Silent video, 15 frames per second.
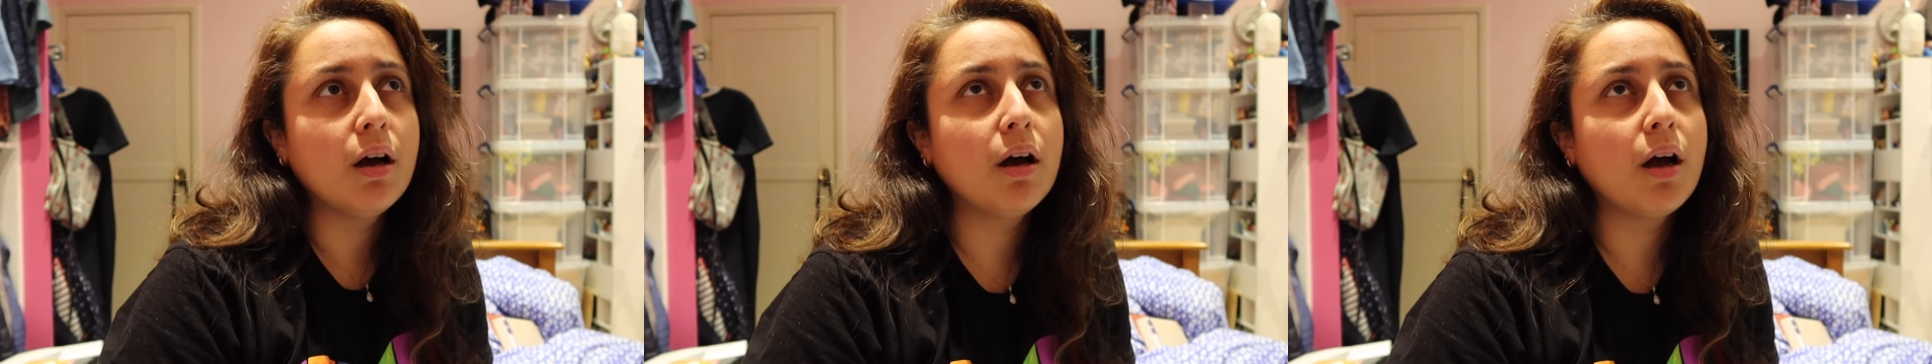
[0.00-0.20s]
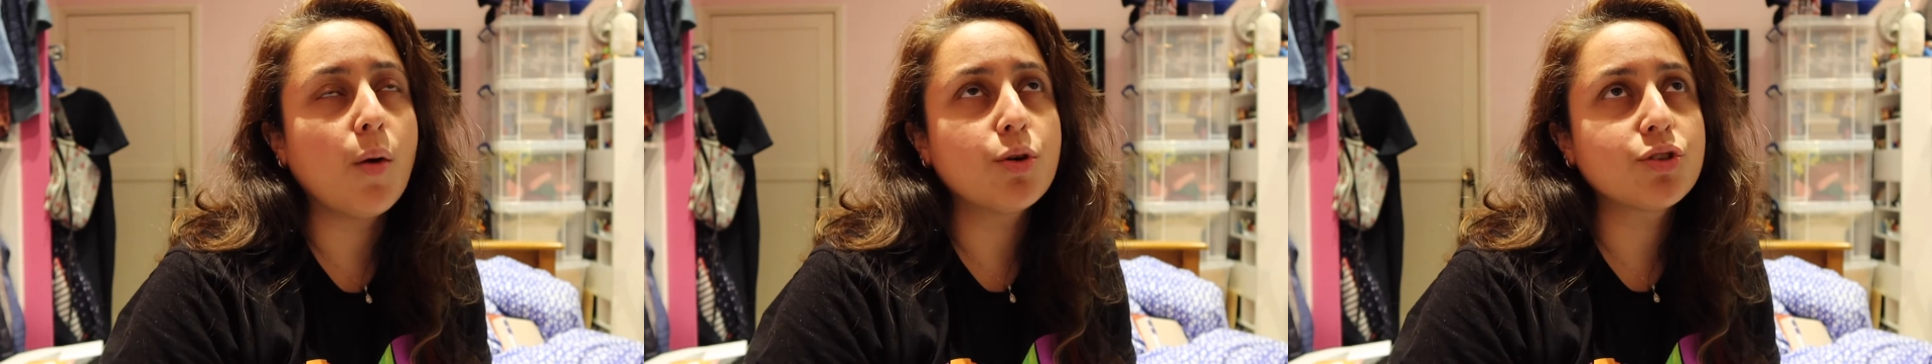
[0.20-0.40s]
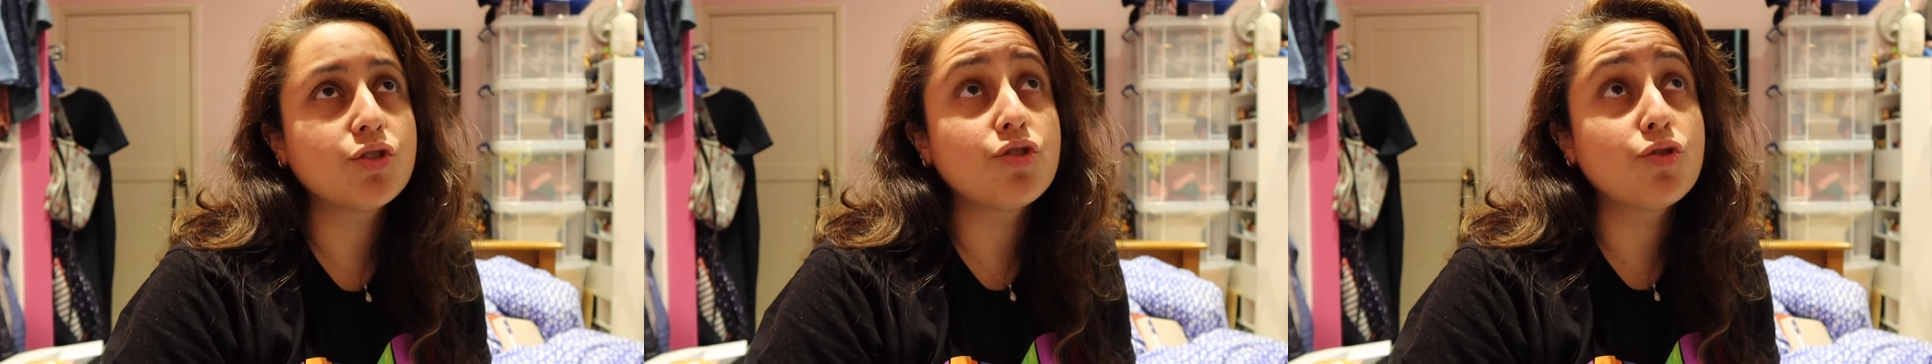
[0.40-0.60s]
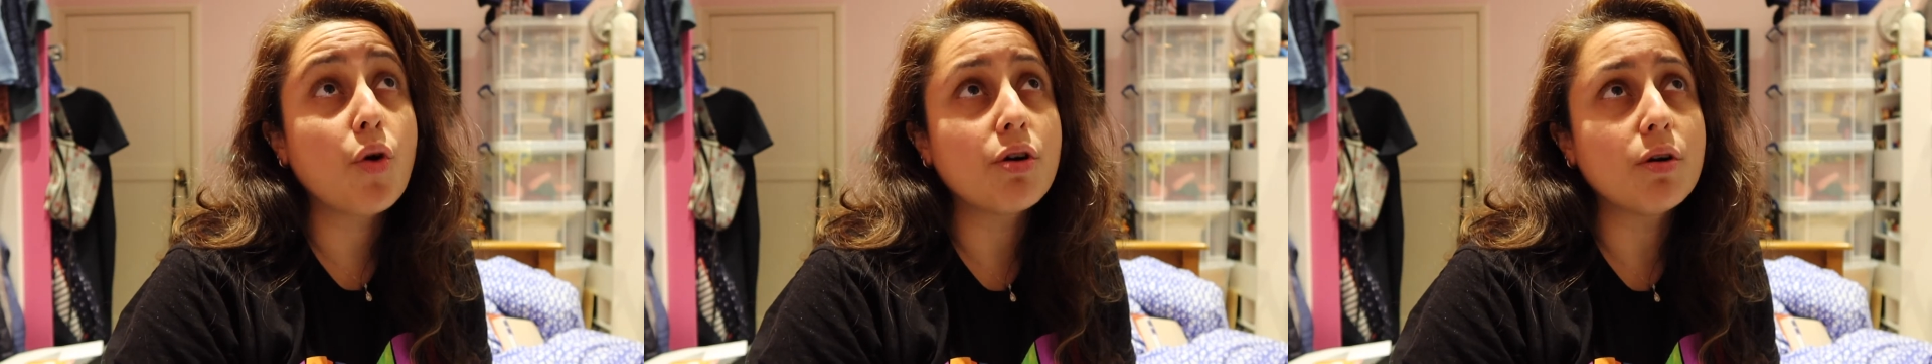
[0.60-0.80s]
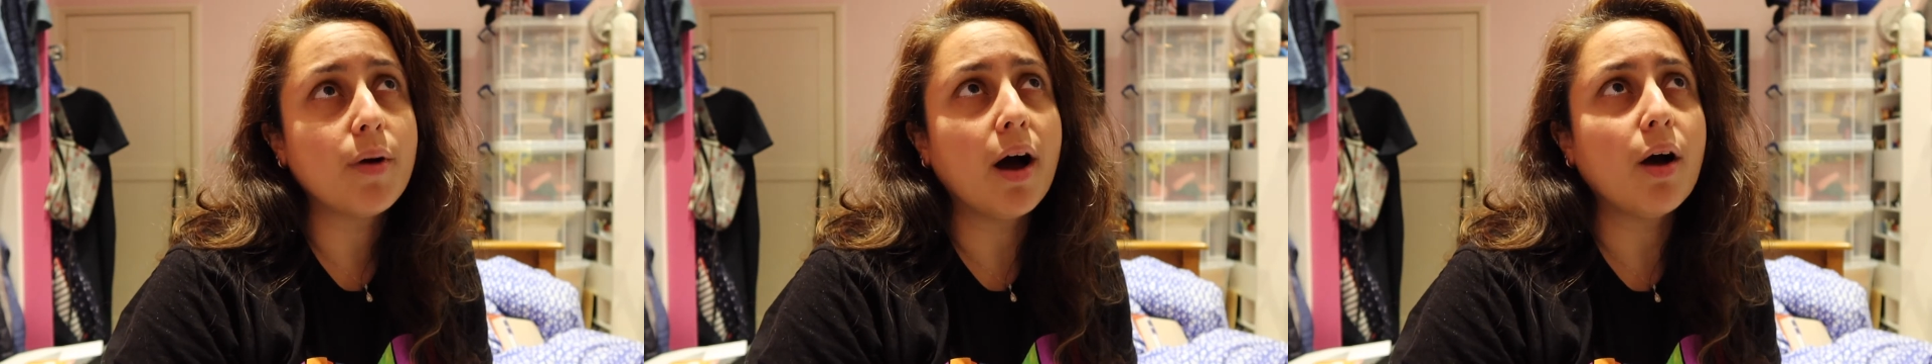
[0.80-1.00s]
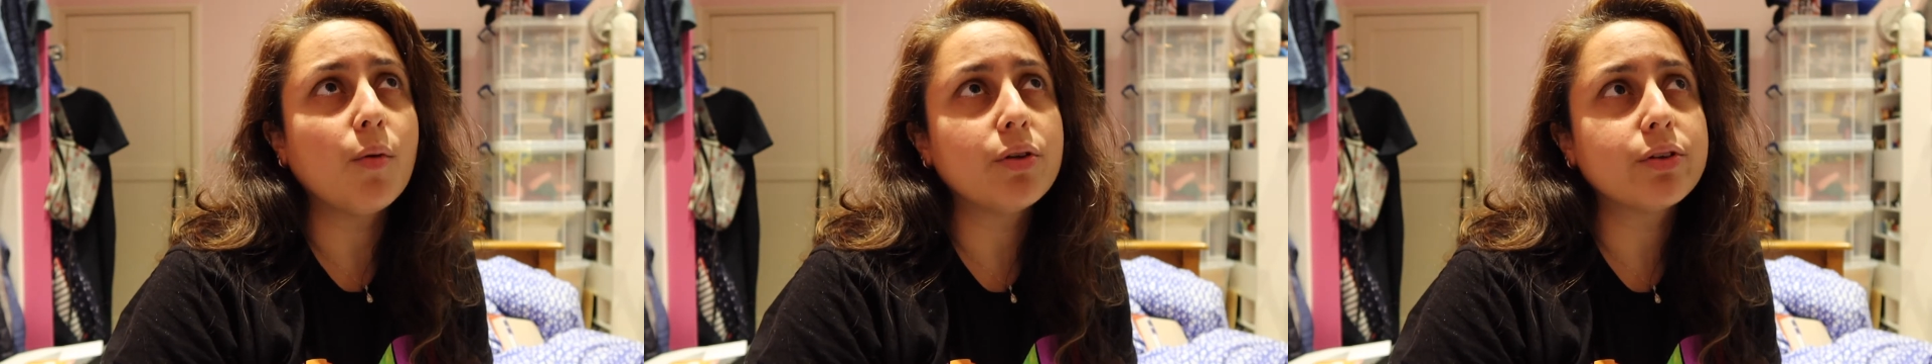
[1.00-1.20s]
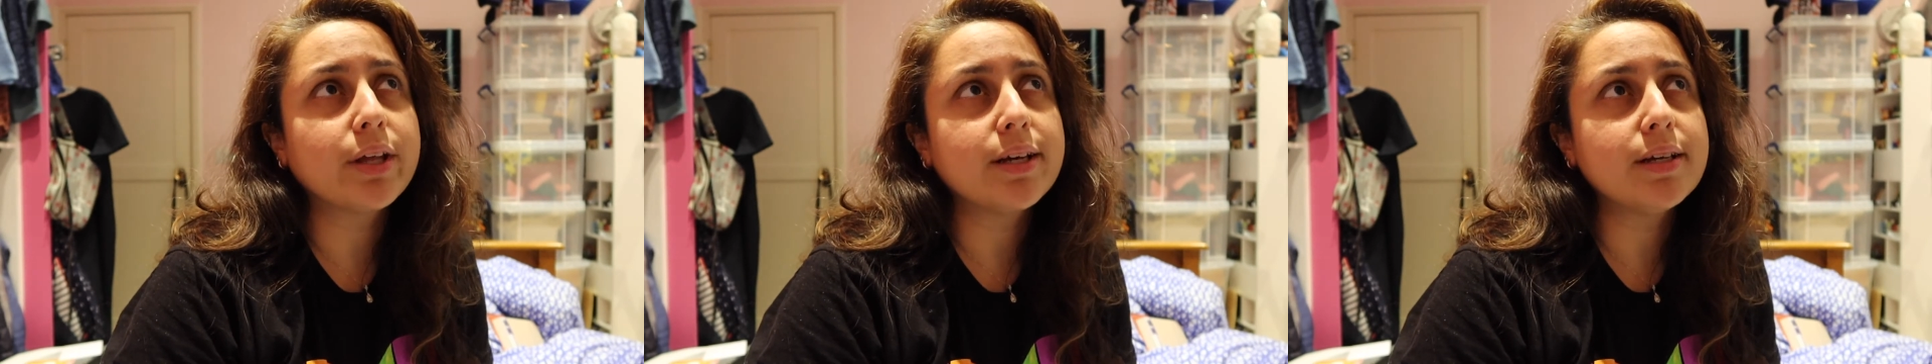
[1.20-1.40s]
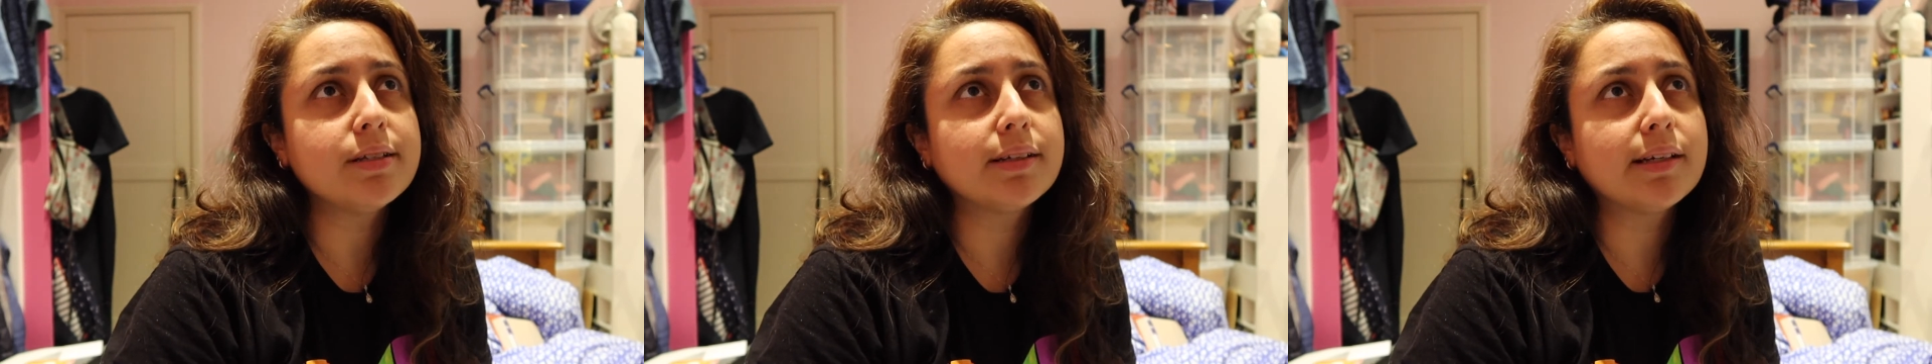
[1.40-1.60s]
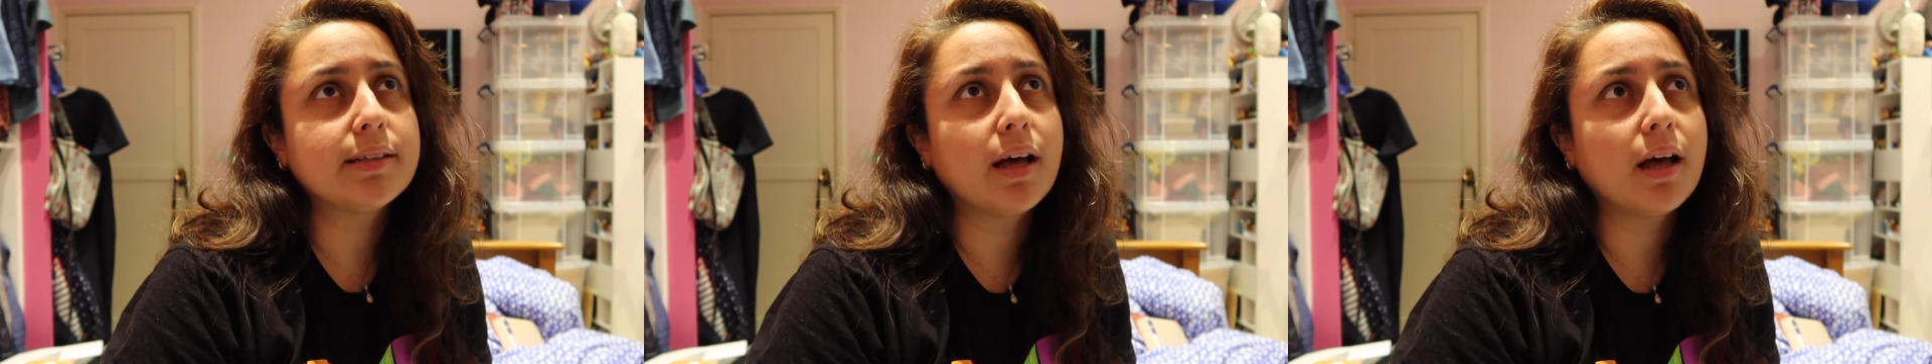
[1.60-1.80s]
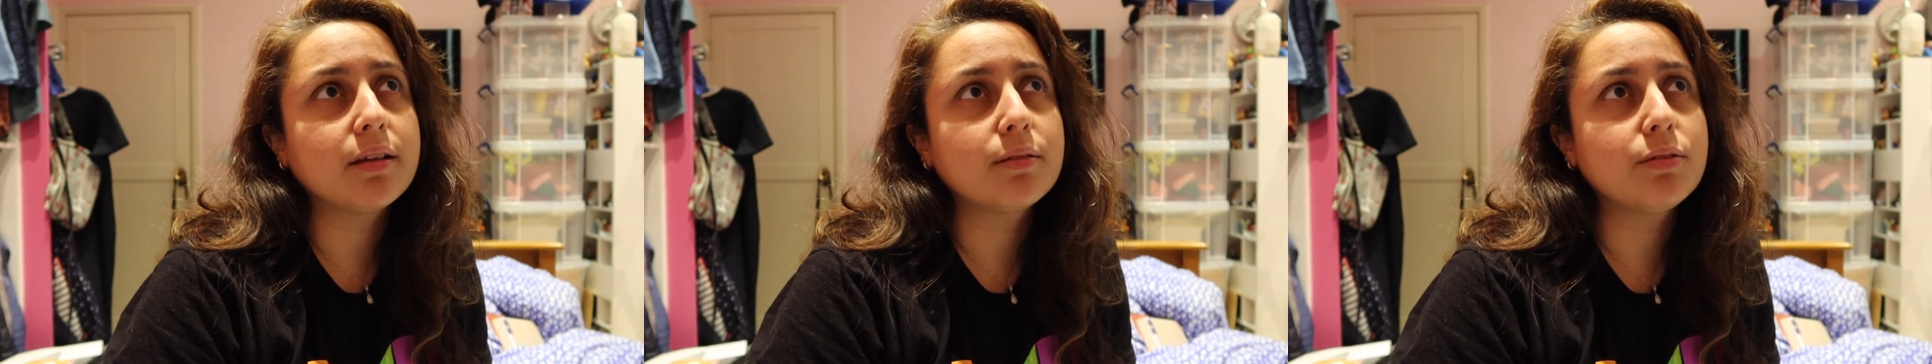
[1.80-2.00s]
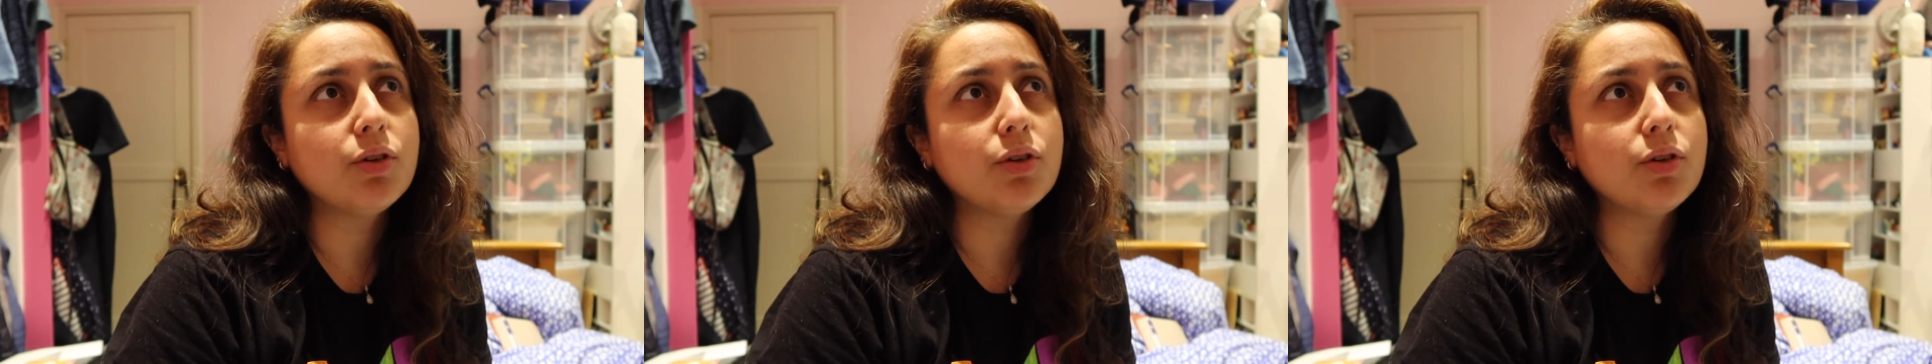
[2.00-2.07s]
wasn't sure about, was that he said that